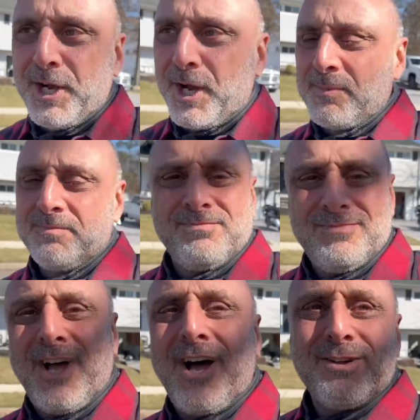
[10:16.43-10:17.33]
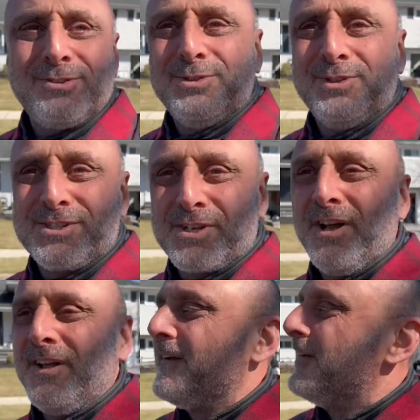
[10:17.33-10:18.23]
Um, nah, dude. It's a
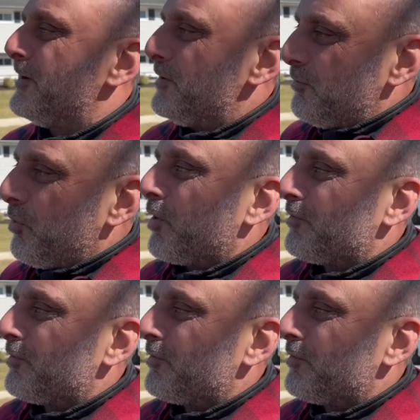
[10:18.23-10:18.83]
four